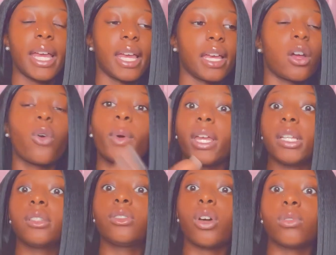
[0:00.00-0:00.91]
And oh
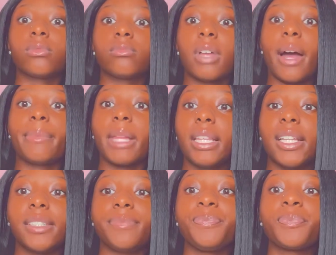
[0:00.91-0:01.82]
wait, no, I'm not
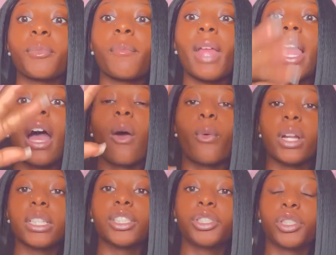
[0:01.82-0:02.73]
done. I
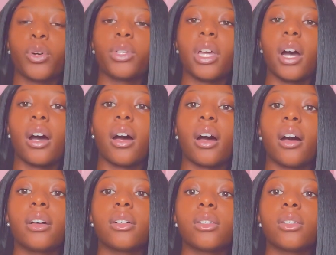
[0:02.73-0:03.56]
wanted to show y'all